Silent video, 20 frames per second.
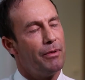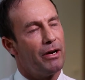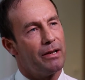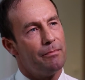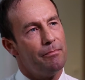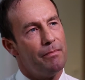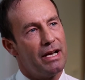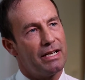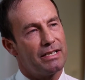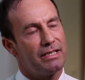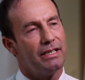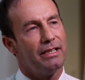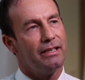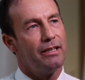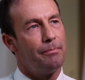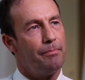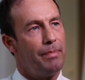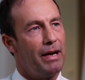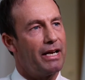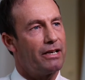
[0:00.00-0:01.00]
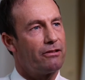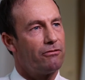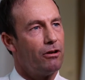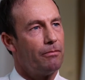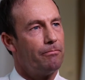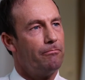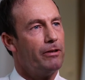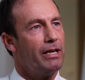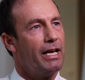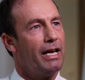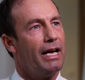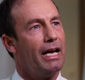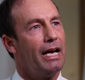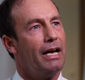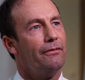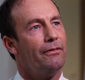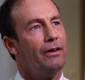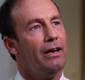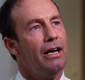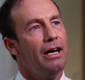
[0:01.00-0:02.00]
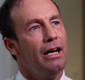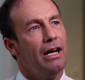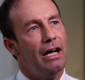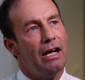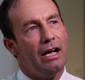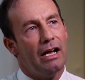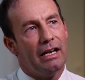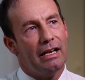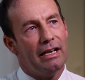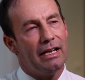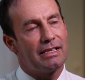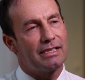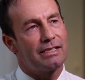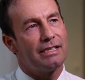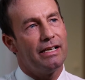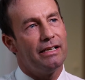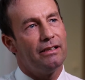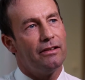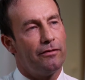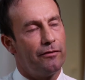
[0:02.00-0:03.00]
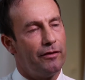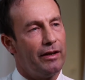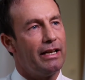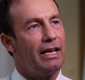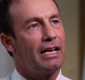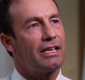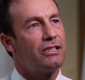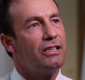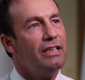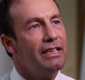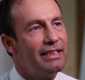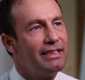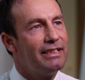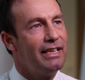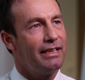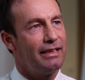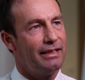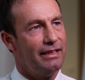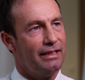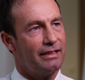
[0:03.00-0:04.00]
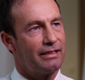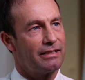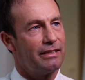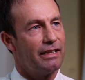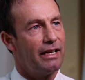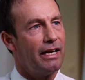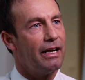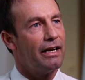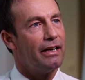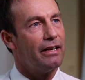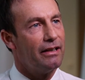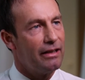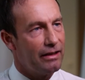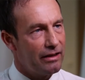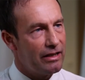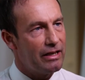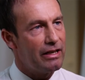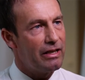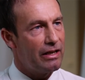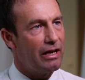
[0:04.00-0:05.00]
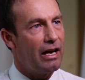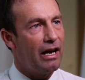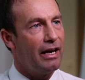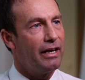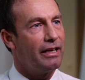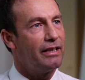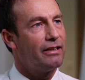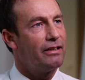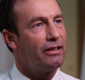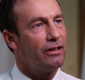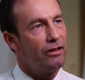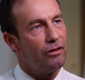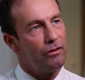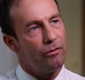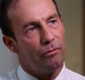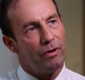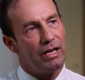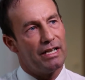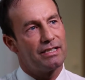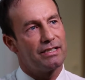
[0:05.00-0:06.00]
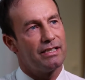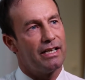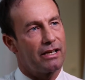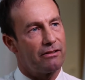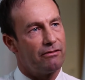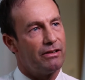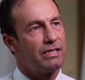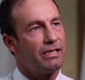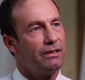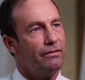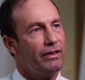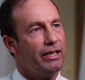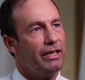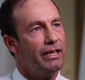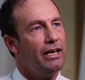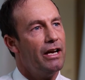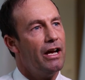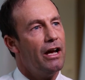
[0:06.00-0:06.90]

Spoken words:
But imagine the backdrop we have. Let's say the Fed actually did this and hiked rates aggressively.